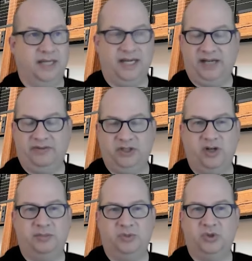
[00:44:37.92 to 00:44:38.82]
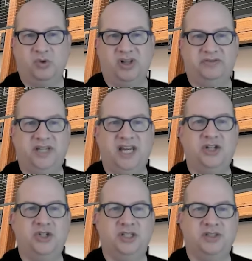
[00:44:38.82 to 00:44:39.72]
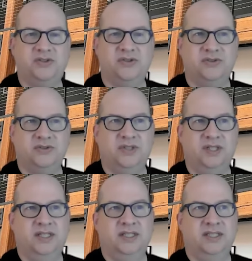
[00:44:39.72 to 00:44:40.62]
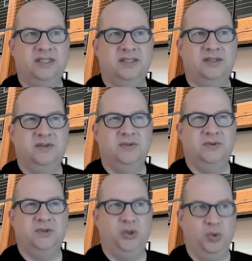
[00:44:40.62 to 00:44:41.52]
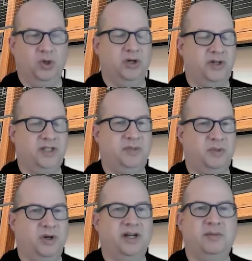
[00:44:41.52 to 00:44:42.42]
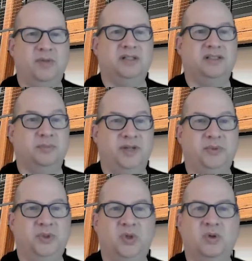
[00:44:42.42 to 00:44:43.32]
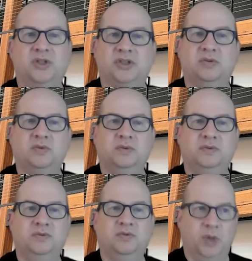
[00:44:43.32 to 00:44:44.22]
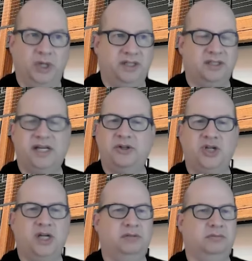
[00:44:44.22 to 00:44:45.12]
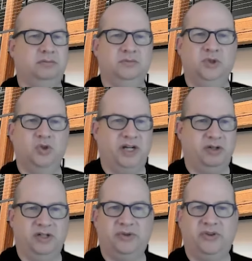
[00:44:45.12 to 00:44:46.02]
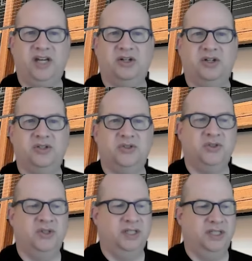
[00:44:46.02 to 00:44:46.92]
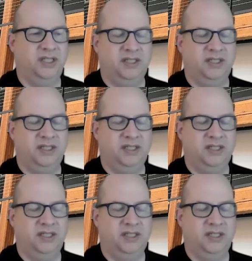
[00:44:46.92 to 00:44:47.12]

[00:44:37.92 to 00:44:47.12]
They have incredible qualifications. You are going to be working amongst some people who are just really intelligent, great critical thinkers,